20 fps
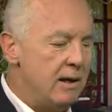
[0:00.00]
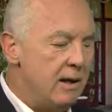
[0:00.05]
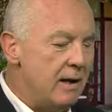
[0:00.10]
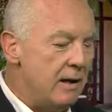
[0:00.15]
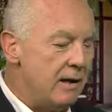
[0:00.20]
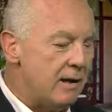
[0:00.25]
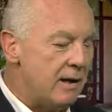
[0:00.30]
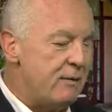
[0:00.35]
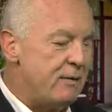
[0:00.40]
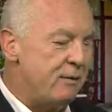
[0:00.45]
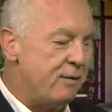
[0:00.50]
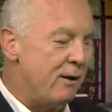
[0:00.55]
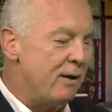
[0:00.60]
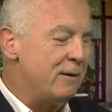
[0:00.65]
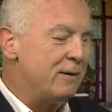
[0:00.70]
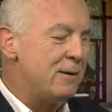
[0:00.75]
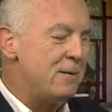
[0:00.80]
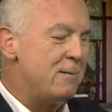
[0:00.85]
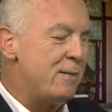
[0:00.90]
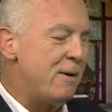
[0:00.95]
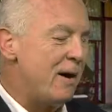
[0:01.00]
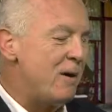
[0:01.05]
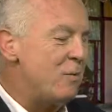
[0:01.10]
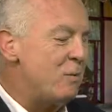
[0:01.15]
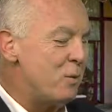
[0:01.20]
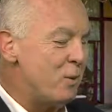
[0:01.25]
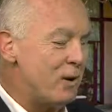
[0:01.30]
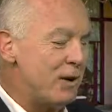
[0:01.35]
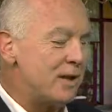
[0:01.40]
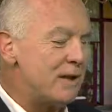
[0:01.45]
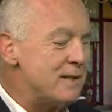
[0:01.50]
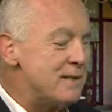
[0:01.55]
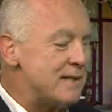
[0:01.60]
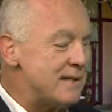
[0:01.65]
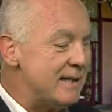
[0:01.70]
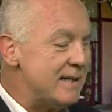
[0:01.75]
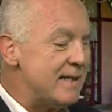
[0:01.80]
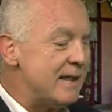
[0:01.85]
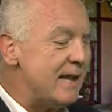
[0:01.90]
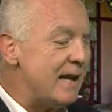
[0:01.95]
And I found that my work
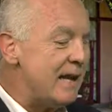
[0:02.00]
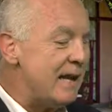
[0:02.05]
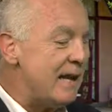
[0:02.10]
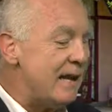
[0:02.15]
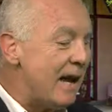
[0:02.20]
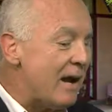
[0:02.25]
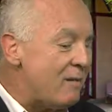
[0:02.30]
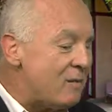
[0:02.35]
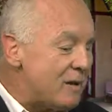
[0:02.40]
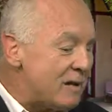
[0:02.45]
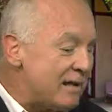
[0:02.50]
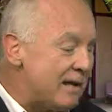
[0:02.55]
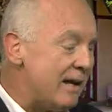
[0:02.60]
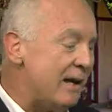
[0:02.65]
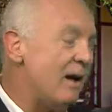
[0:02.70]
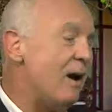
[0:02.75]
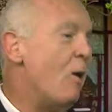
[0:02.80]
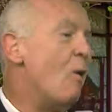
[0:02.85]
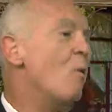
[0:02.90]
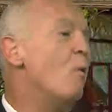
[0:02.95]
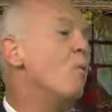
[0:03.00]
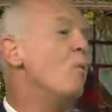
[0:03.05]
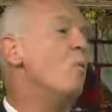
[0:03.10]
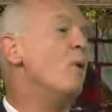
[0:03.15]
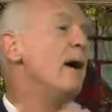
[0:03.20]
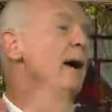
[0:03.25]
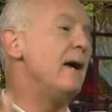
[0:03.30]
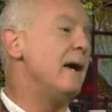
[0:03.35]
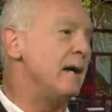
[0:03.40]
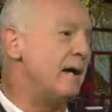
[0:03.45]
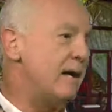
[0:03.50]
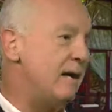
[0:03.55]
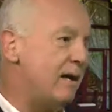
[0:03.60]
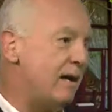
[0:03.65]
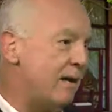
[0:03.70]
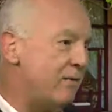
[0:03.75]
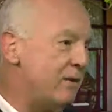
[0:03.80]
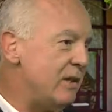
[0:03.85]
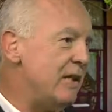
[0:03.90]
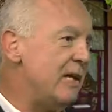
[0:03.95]
is in getting everything away,
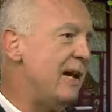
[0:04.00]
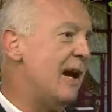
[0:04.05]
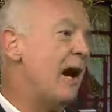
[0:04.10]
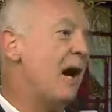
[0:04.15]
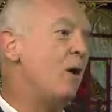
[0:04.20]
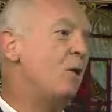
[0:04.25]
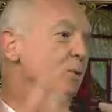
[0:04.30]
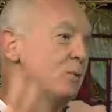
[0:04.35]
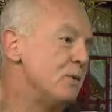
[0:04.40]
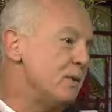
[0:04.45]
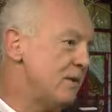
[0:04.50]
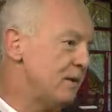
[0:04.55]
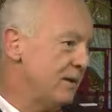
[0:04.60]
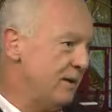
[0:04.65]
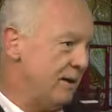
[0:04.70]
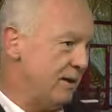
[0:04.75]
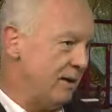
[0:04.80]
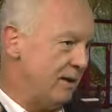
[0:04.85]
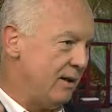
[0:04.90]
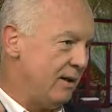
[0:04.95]
getting everything out,